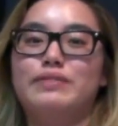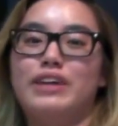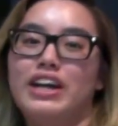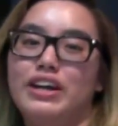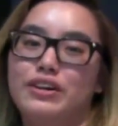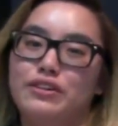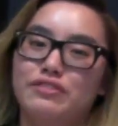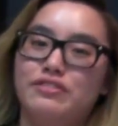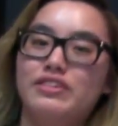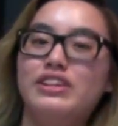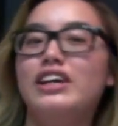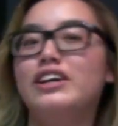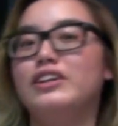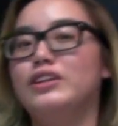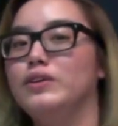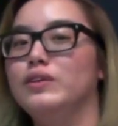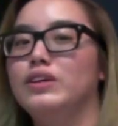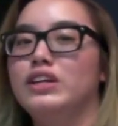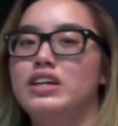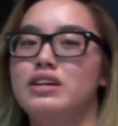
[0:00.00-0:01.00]
but I don't feel like
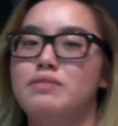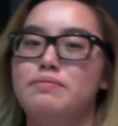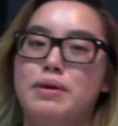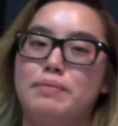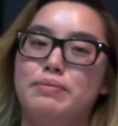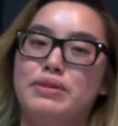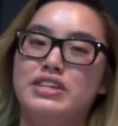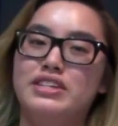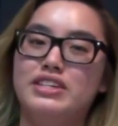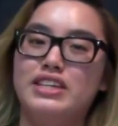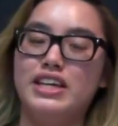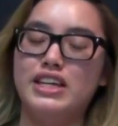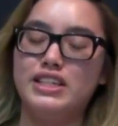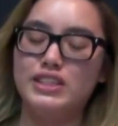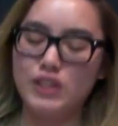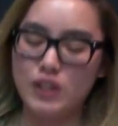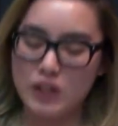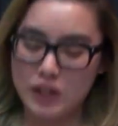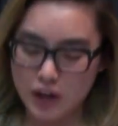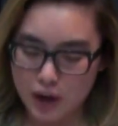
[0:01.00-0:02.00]
doing it in my PJs,
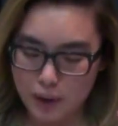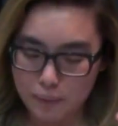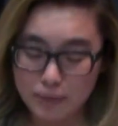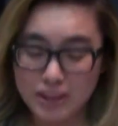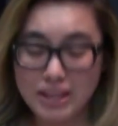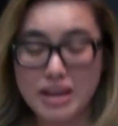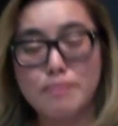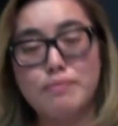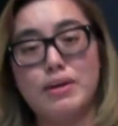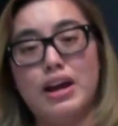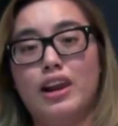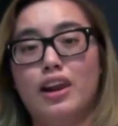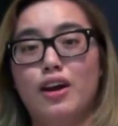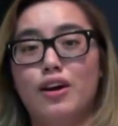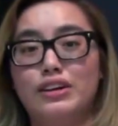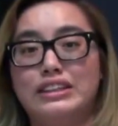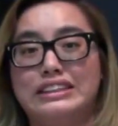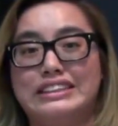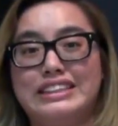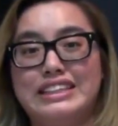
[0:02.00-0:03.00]
so you got me in my
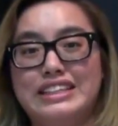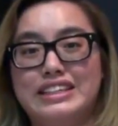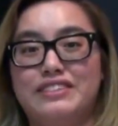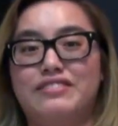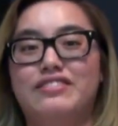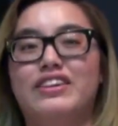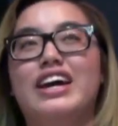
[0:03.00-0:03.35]
long sleeve.